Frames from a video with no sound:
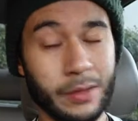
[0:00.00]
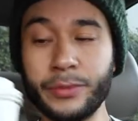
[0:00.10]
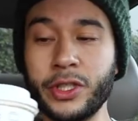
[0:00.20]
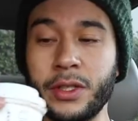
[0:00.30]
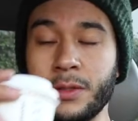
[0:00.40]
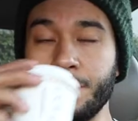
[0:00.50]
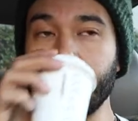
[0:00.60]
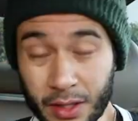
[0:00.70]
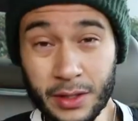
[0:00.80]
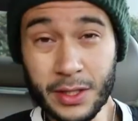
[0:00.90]
Cheers.
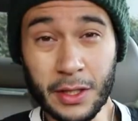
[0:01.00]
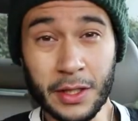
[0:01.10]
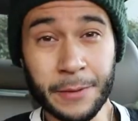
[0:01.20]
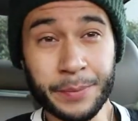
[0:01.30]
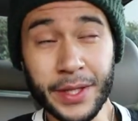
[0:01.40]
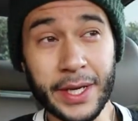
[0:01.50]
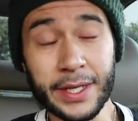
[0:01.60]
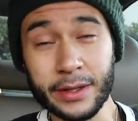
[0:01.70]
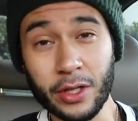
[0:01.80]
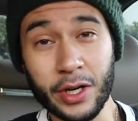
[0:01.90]
It's
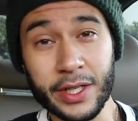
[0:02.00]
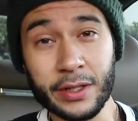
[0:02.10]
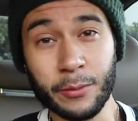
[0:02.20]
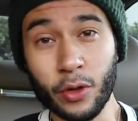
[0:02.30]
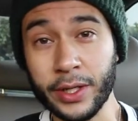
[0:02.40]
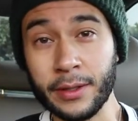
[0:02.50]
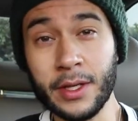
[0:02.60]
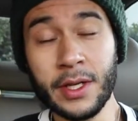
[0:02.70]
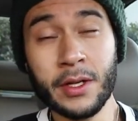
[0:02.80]
8:30 in the morning.